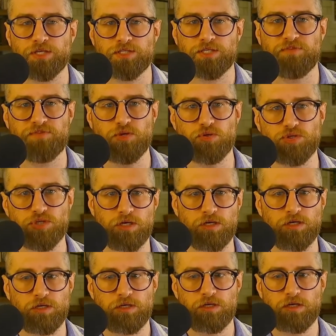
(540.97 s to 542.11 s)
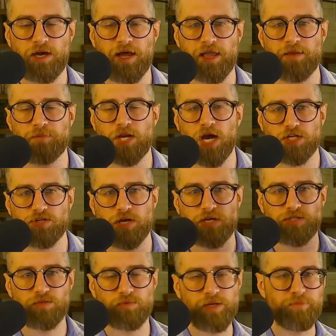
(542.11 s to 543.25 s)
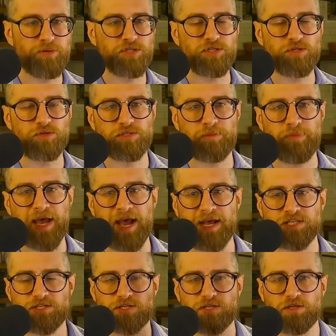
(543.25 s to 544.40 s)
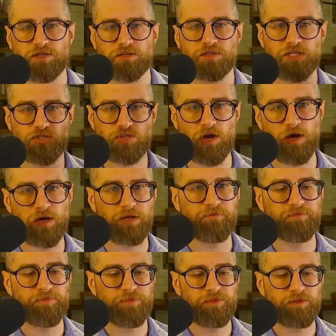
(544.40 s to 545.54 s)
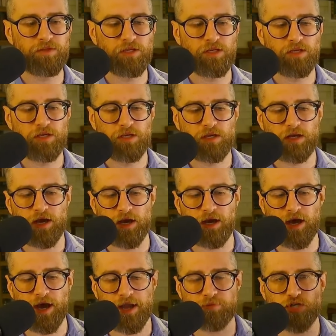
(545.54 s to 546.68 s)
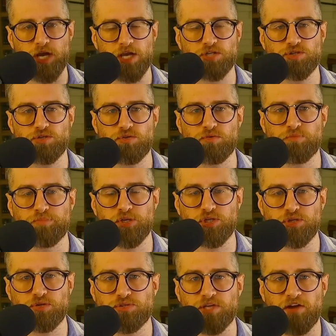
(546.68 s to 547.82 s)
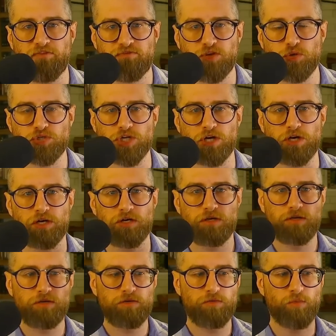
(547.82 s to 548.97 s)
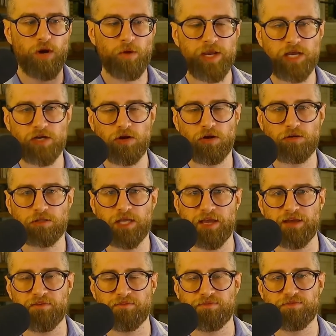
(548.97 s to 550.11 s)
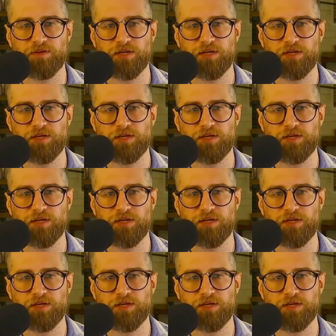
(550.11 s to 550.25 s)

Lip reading: to the future. I am not trying to reproduce a past that is gone. I'm trying to produce a future where we can all live.